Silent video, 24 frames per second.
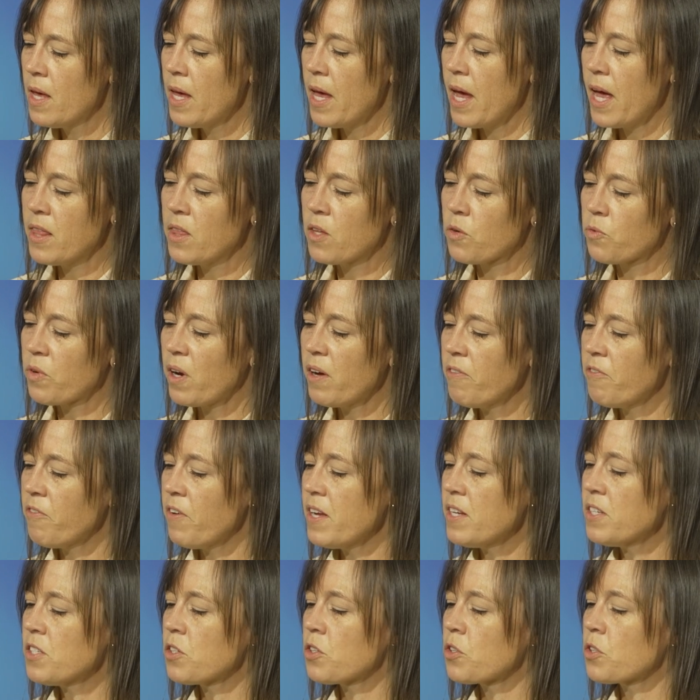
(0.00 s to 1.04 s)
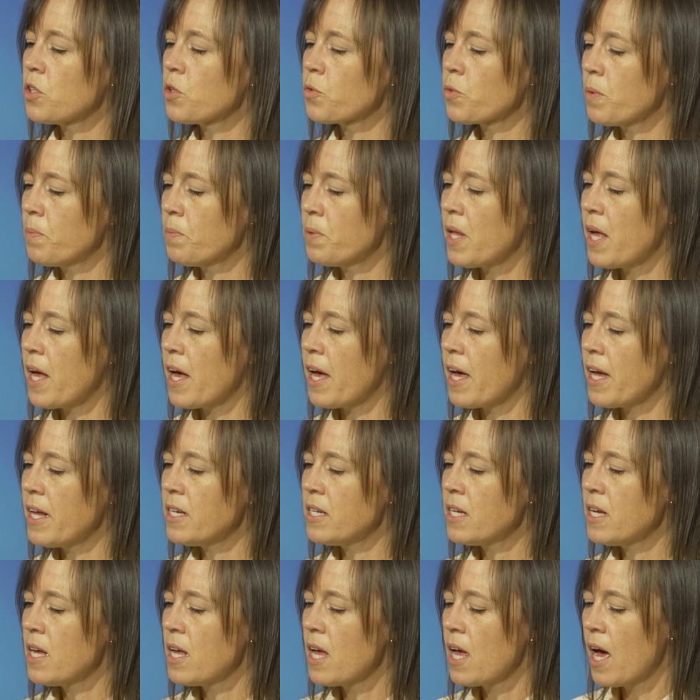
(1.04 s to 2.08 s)
And the rough-faced girl
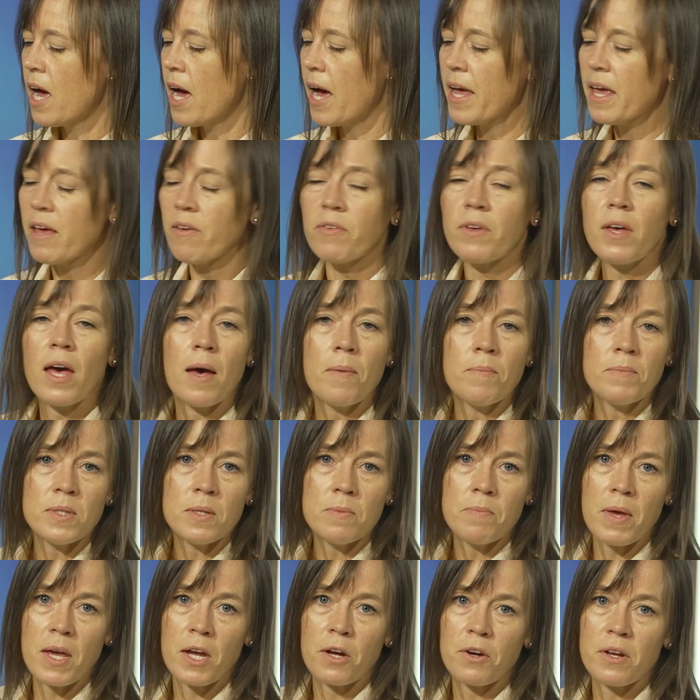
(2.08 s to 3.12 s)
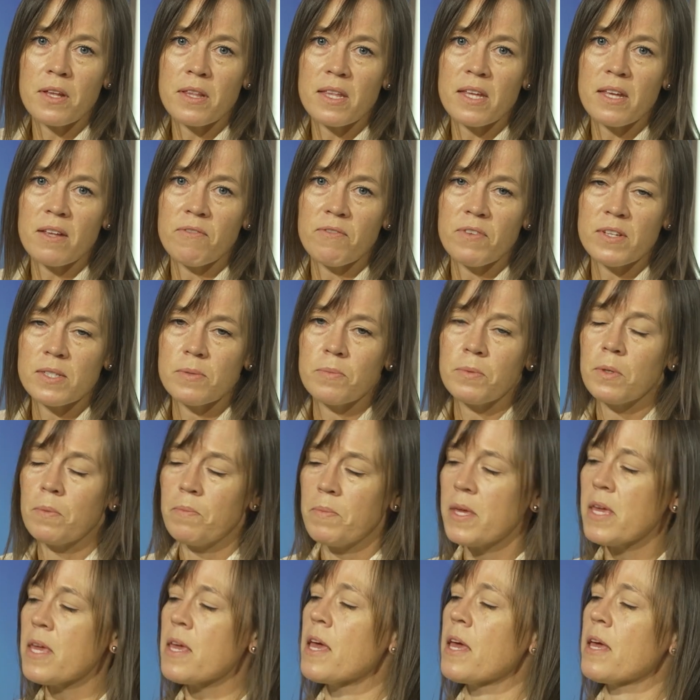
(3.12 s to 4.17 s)
replied, "I have come to marry the invisible
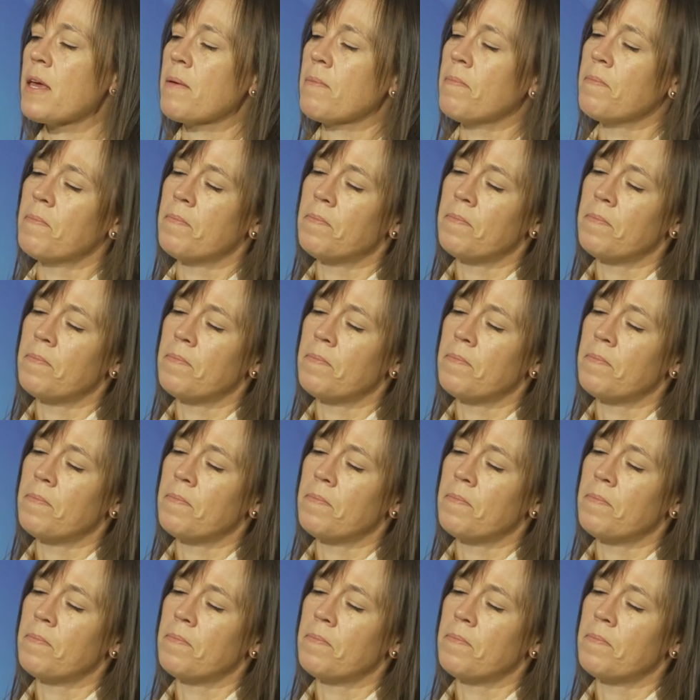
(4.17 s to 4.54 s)
being."